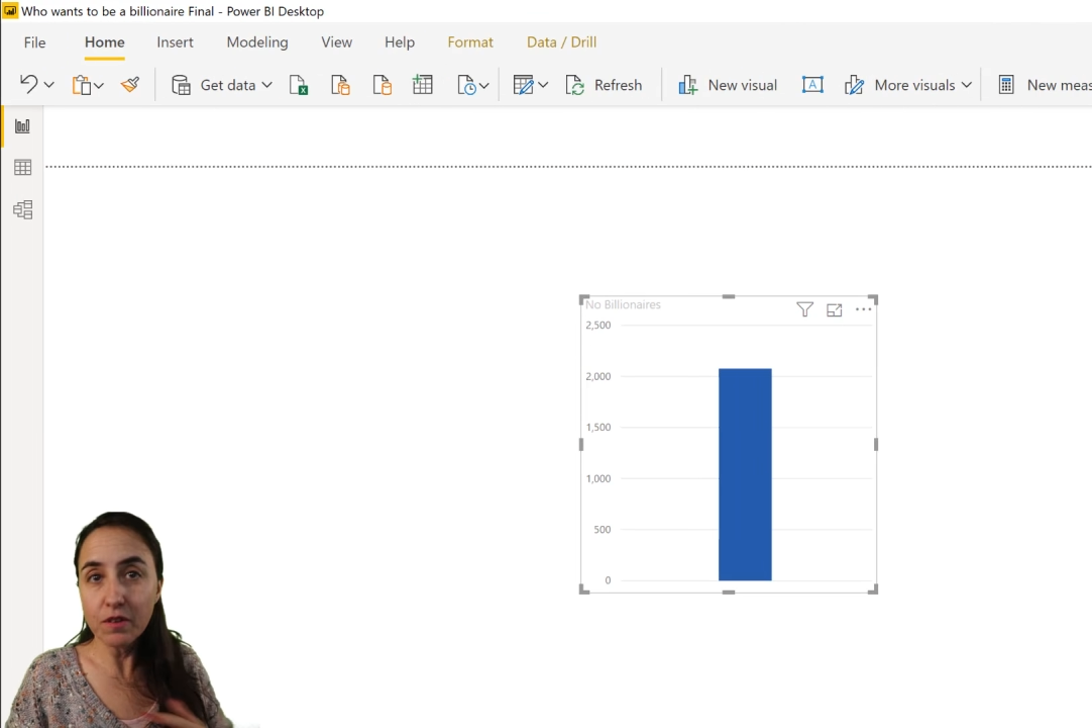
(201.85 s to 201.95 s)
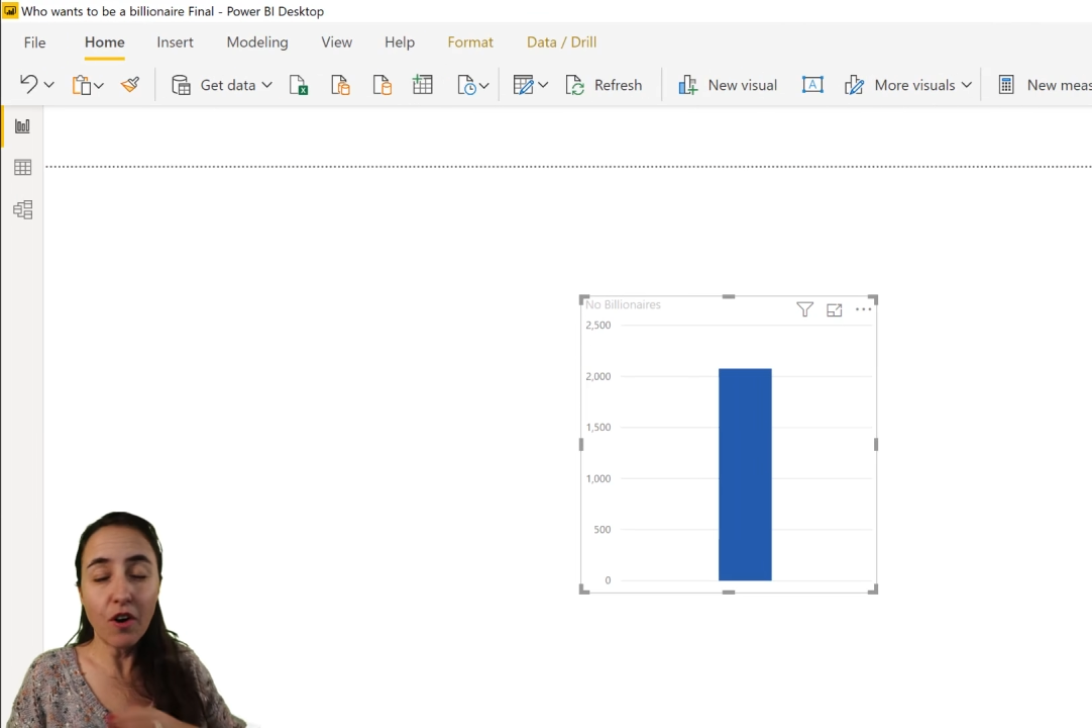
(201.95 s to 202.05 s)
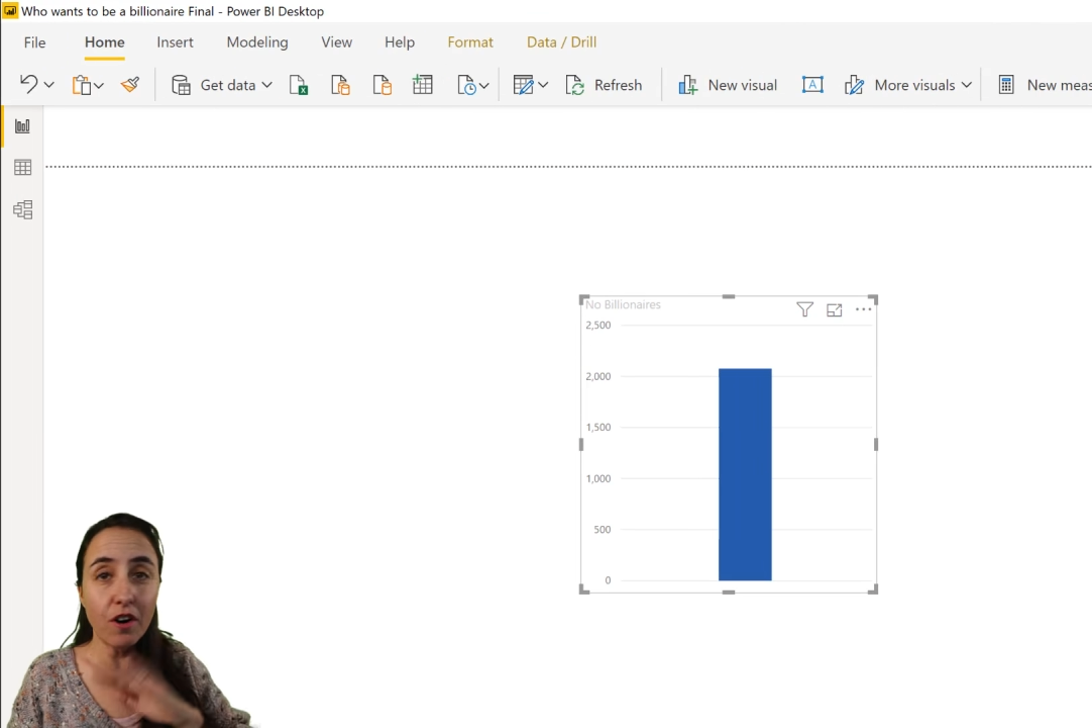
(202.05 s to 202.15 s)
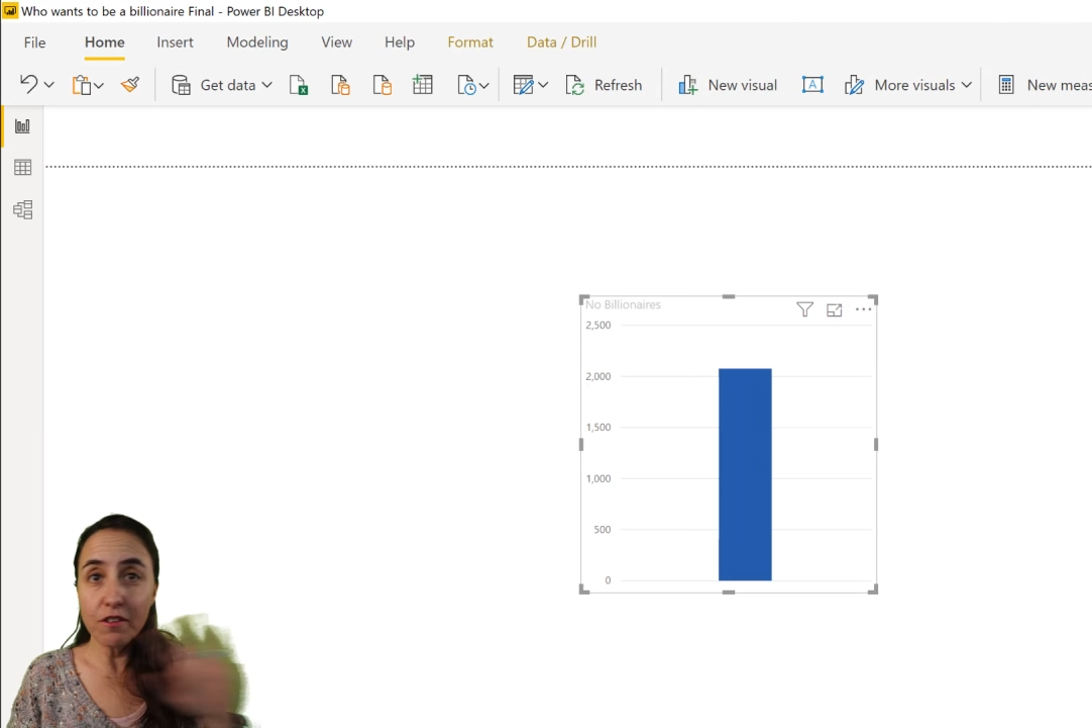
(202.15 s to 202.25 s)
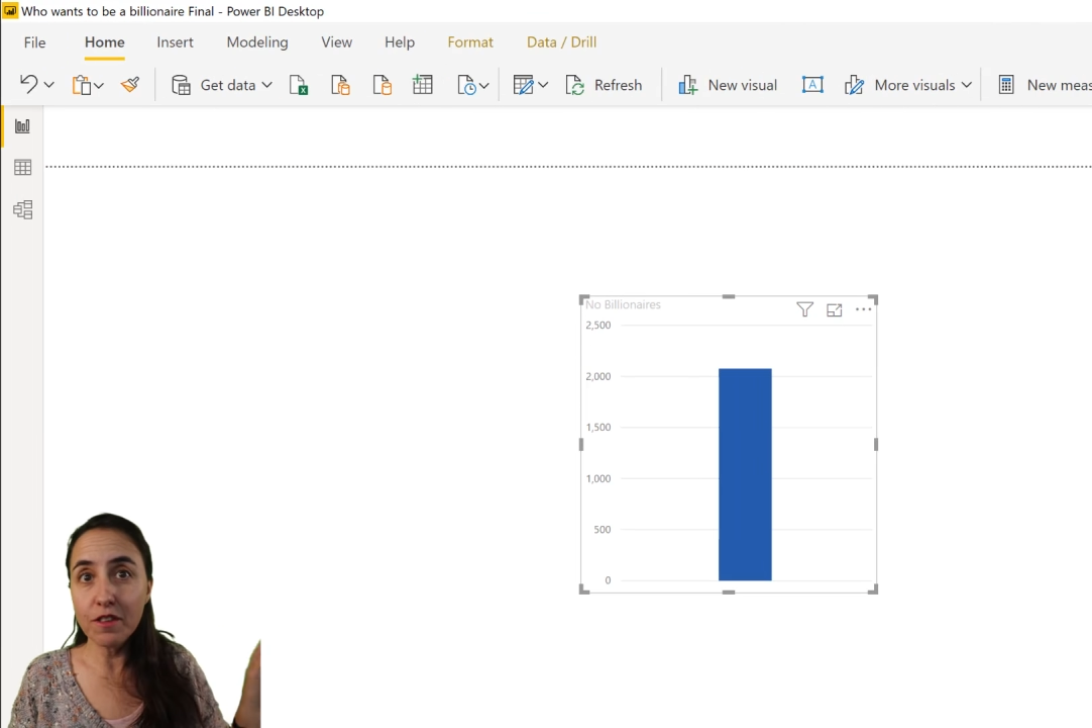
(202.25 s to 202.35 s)

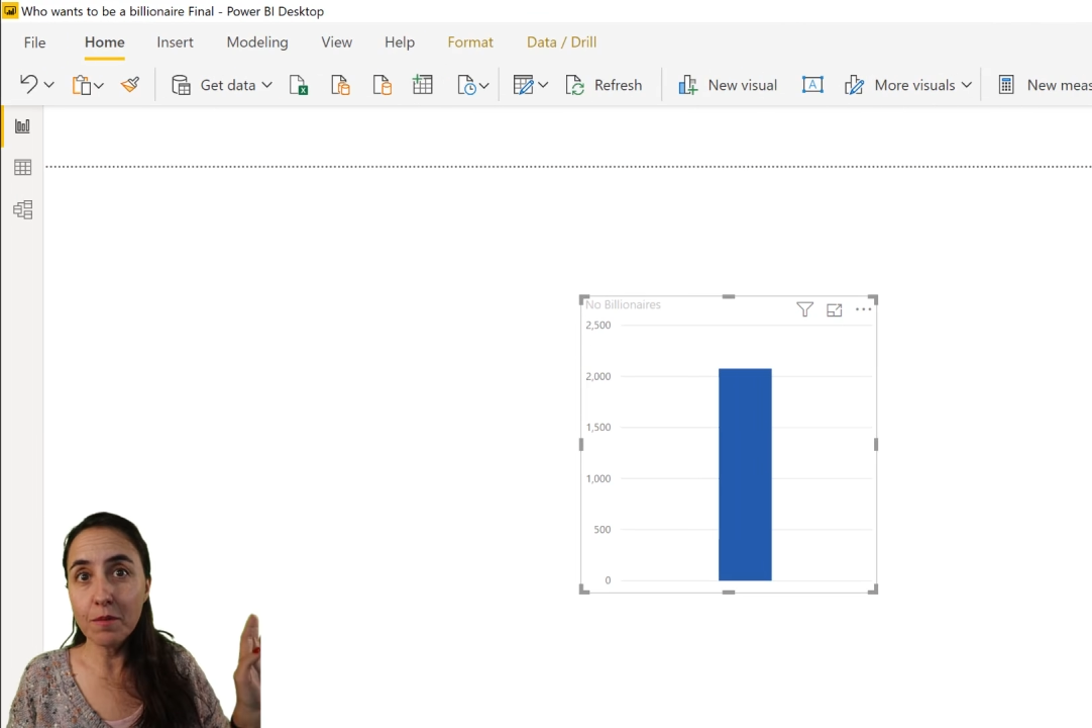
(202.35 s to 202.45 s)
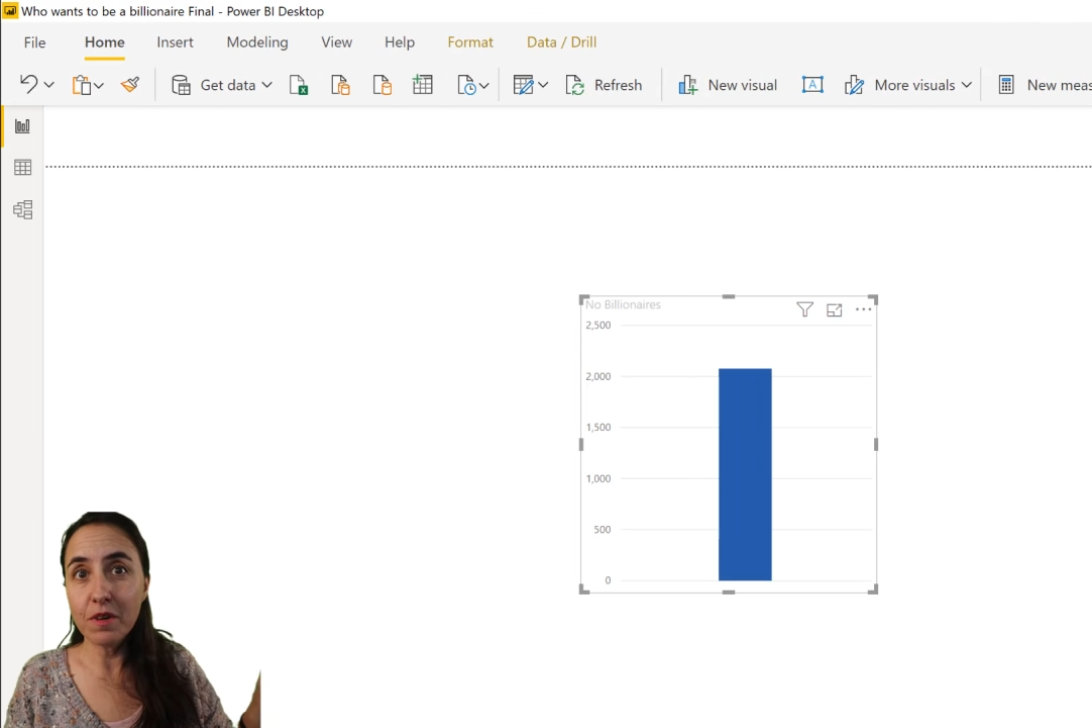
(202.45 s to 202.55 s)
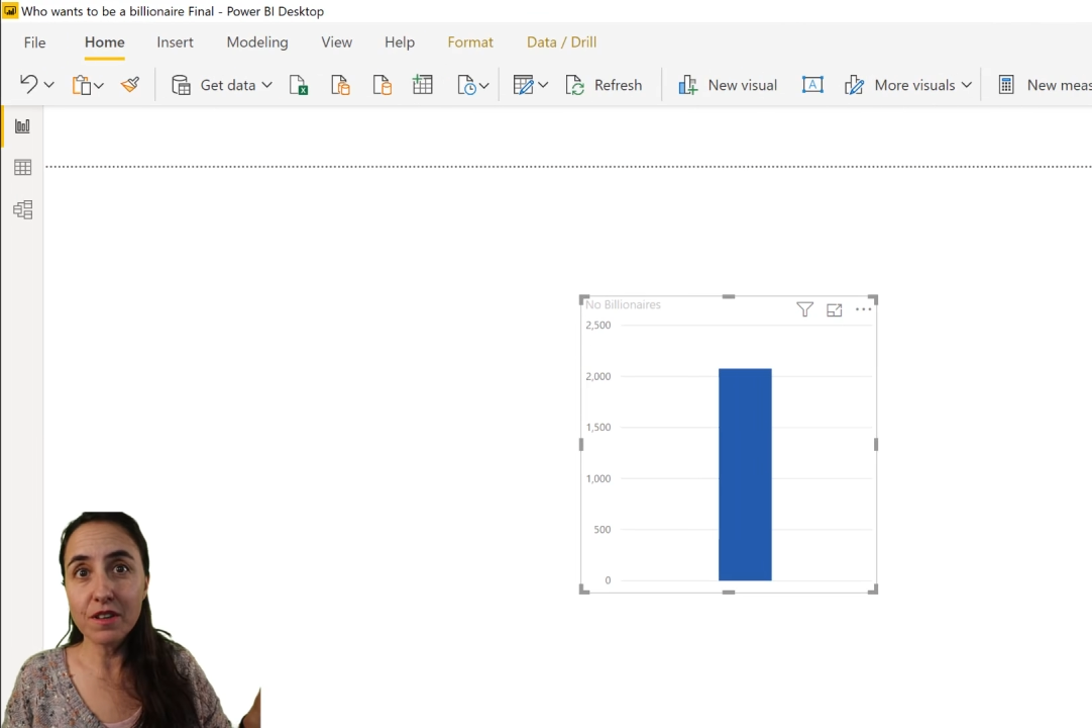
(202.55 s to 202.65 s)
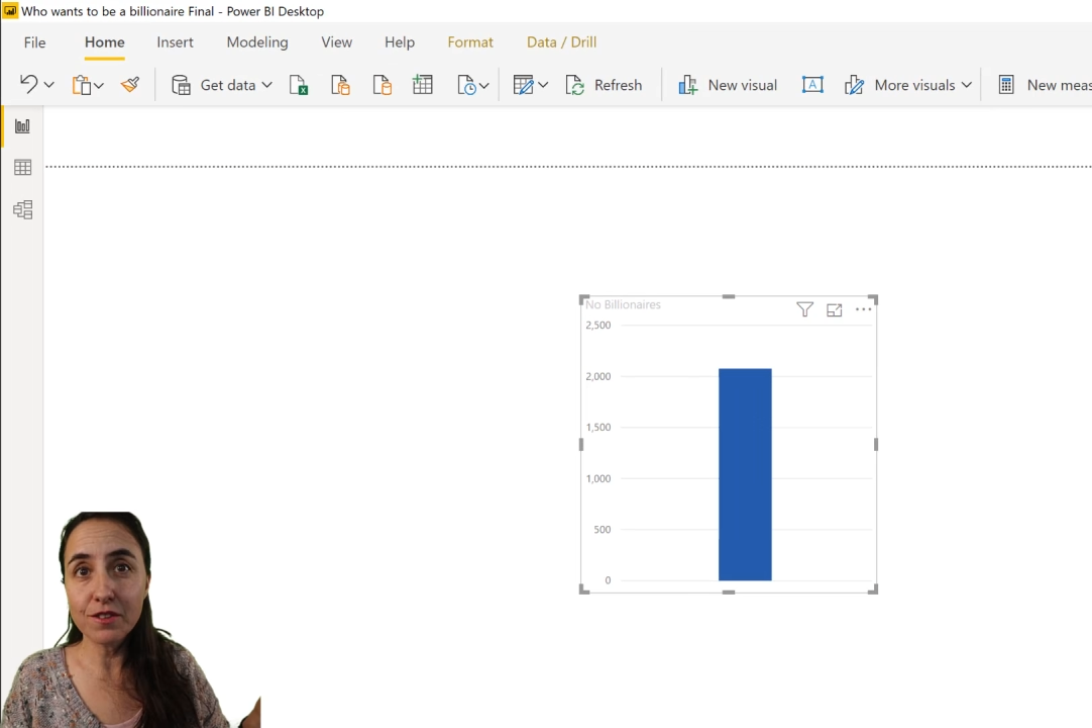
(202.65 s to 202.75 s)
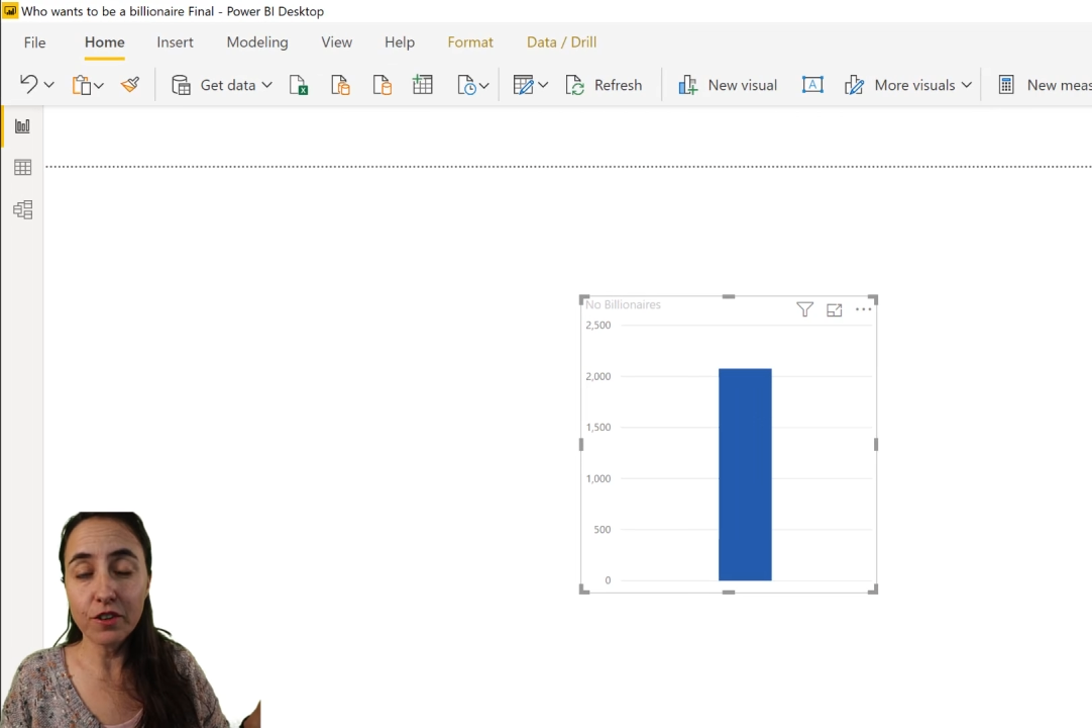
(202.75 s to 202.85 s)
All of them
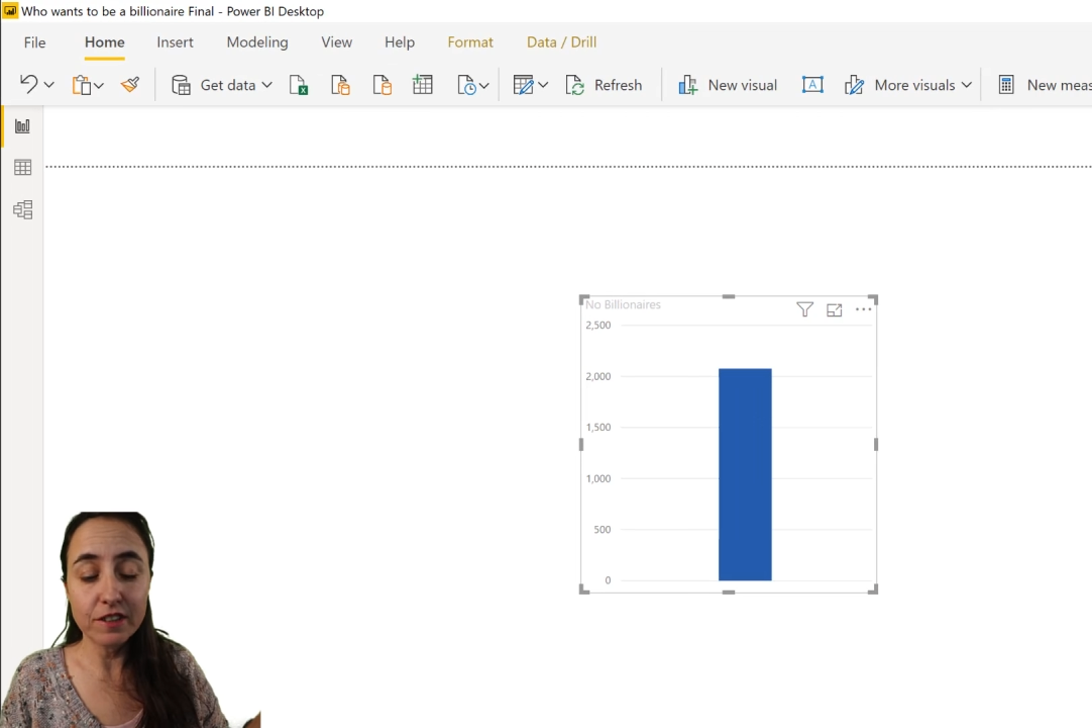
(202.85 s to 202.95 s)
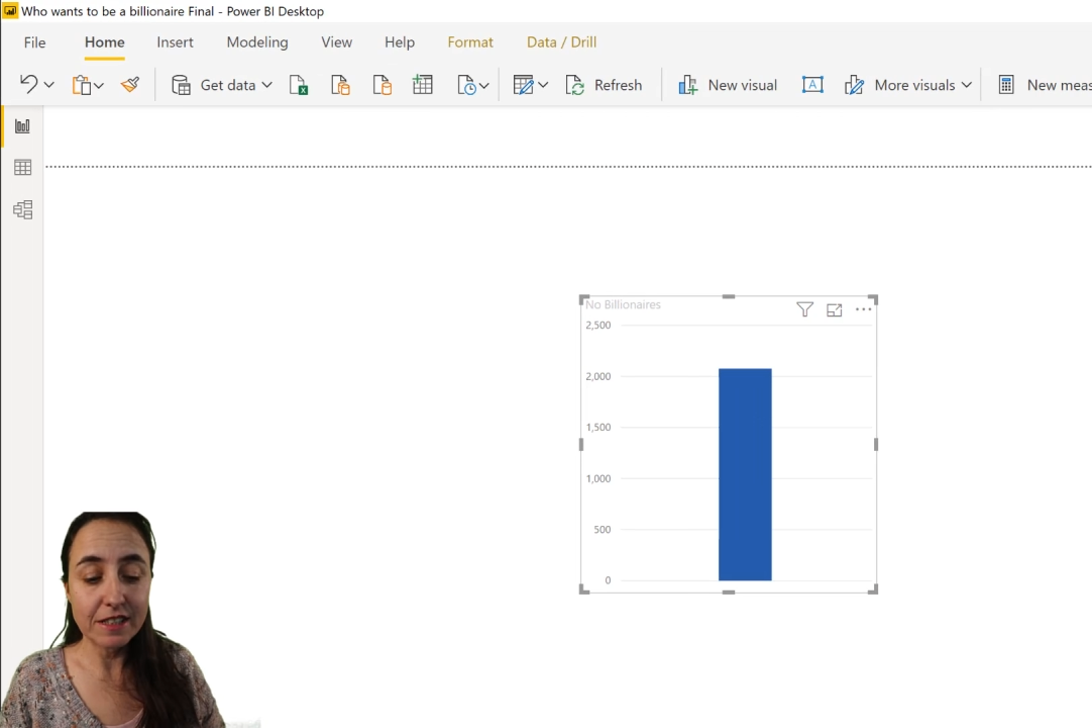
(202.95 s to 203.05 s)
are done